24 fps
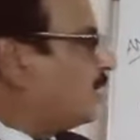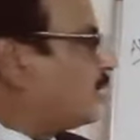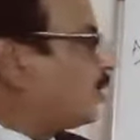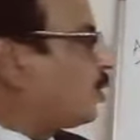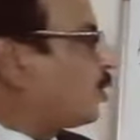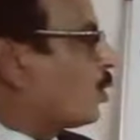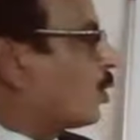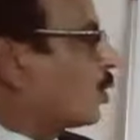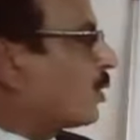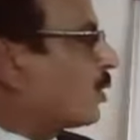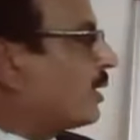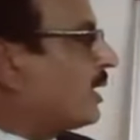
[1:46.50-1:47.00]

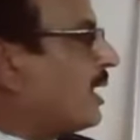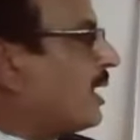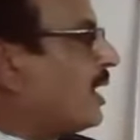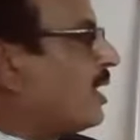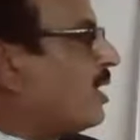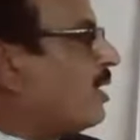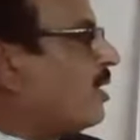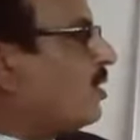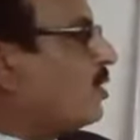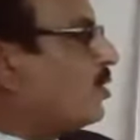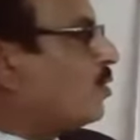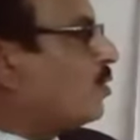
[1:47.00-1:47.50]

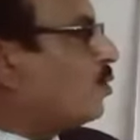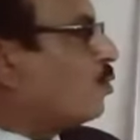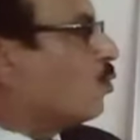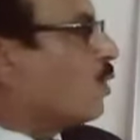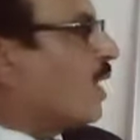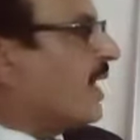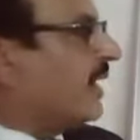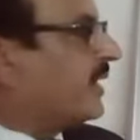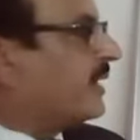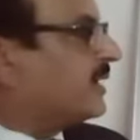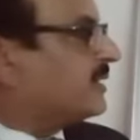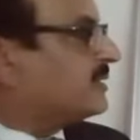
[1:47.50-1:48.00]

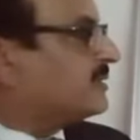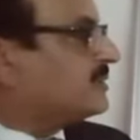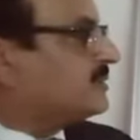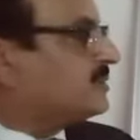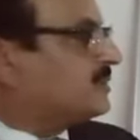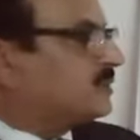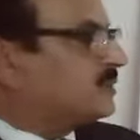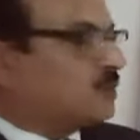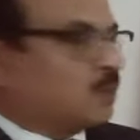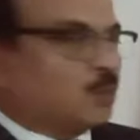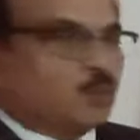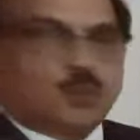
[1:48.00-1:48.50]
Coronavirus
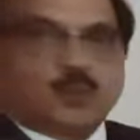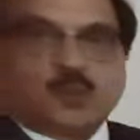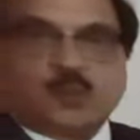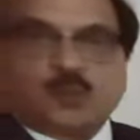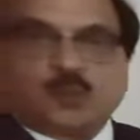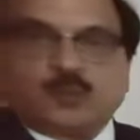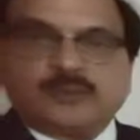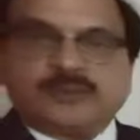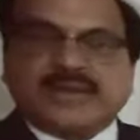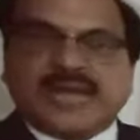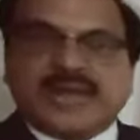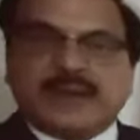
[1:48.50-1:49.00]
2.
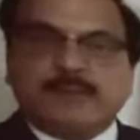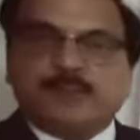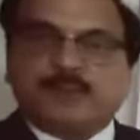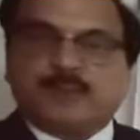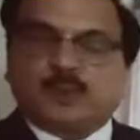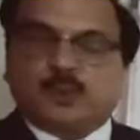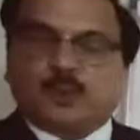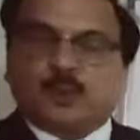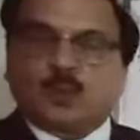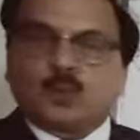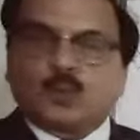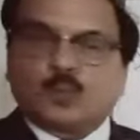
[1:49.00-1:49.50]
Type
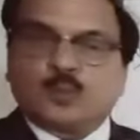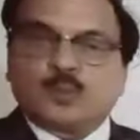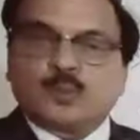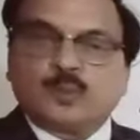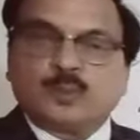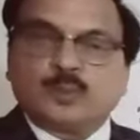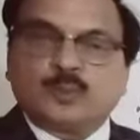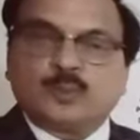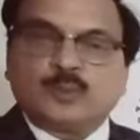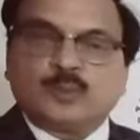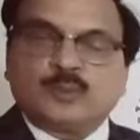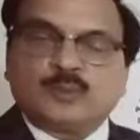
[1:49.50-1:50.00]
2.
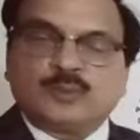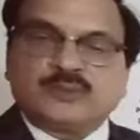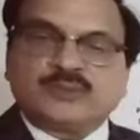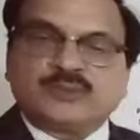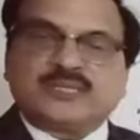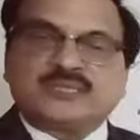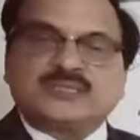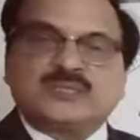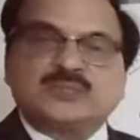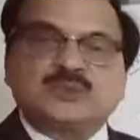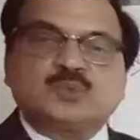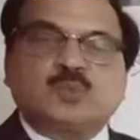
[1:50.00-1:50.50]

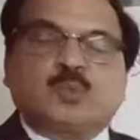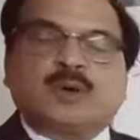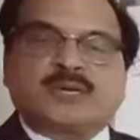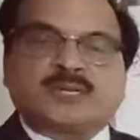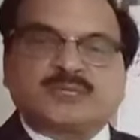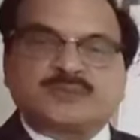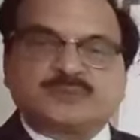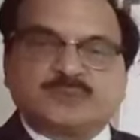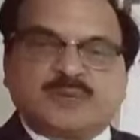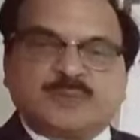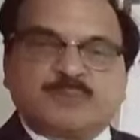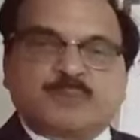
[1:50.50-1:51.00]
This is what
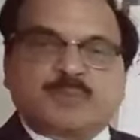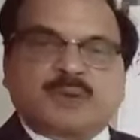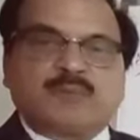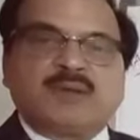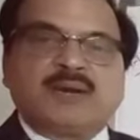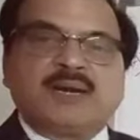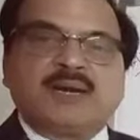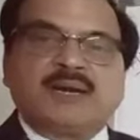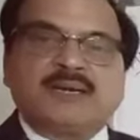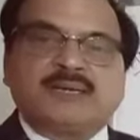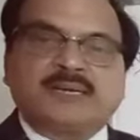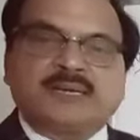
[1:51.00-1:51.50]
has been
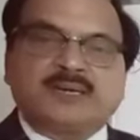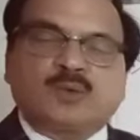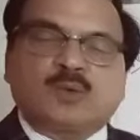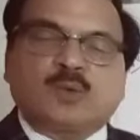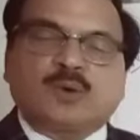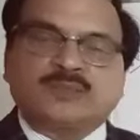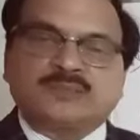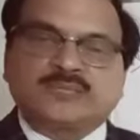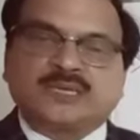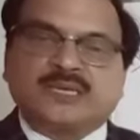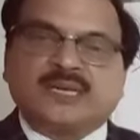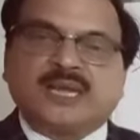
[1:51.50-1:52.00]
prevalent and
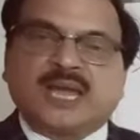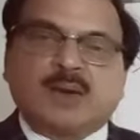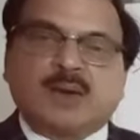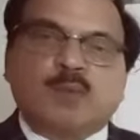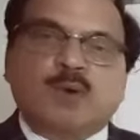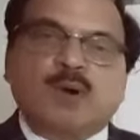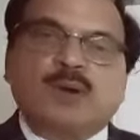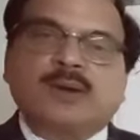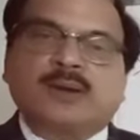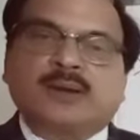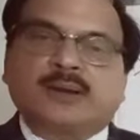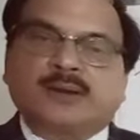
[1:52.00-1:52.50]
causing
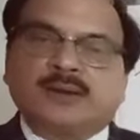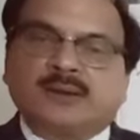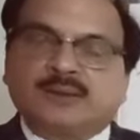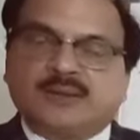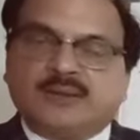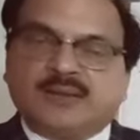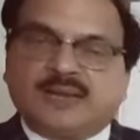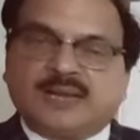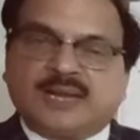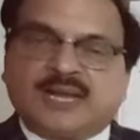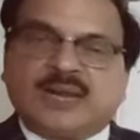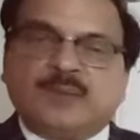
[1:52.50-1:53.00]
havoc
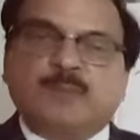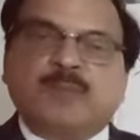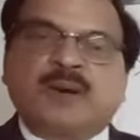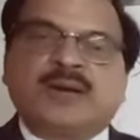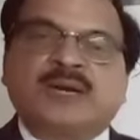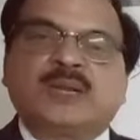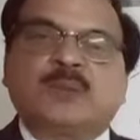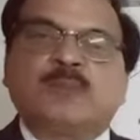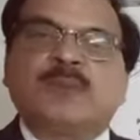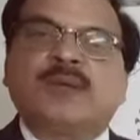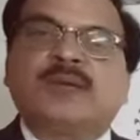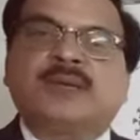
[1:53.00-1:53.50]
and
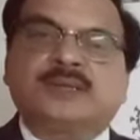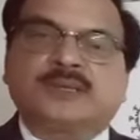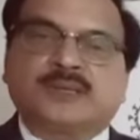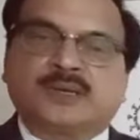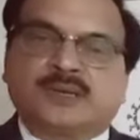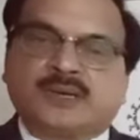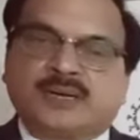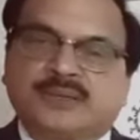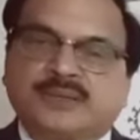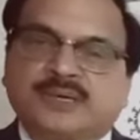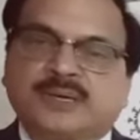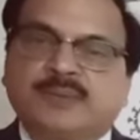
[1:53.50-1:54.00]
pandemic in the
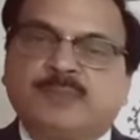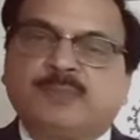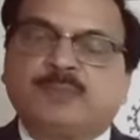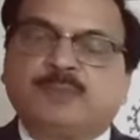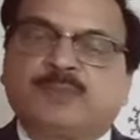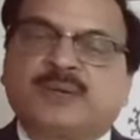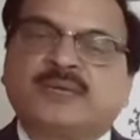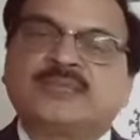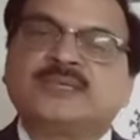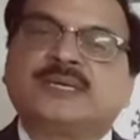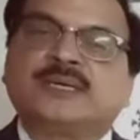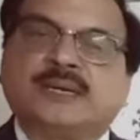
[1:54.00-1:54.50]
country
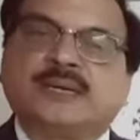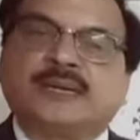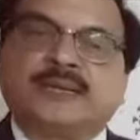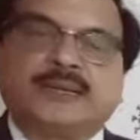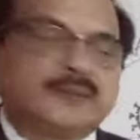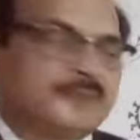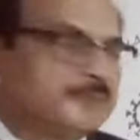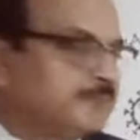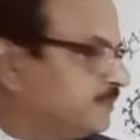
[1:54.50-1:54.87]
presently.